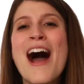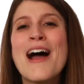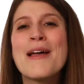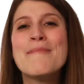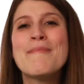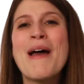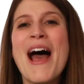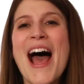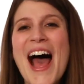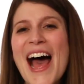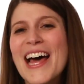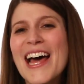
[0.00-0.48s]

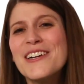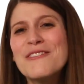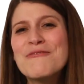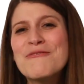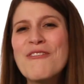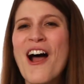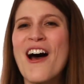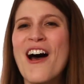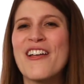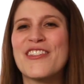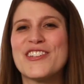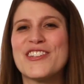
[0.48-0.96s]
I'm Anna
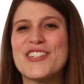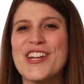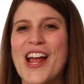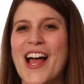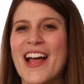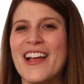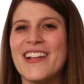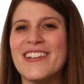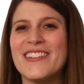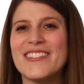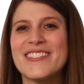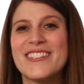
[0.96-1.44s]

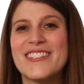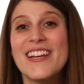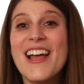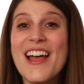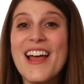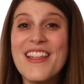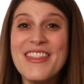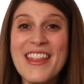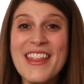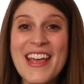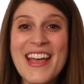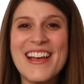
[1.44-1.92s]
Rothschild,
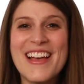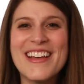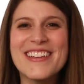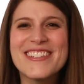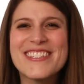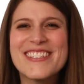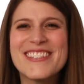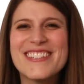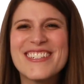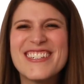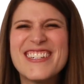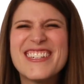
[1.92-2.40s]
and
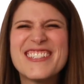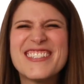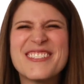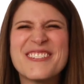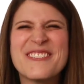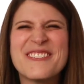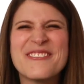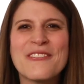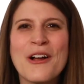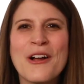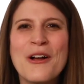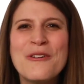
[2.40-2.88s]
this is
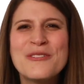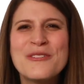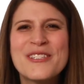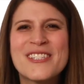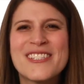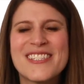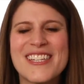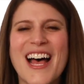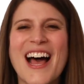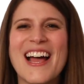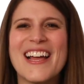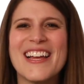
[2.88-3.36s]
Gross
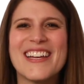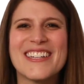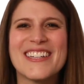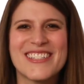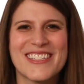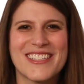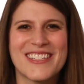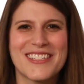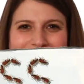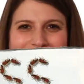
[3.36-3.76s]
Science.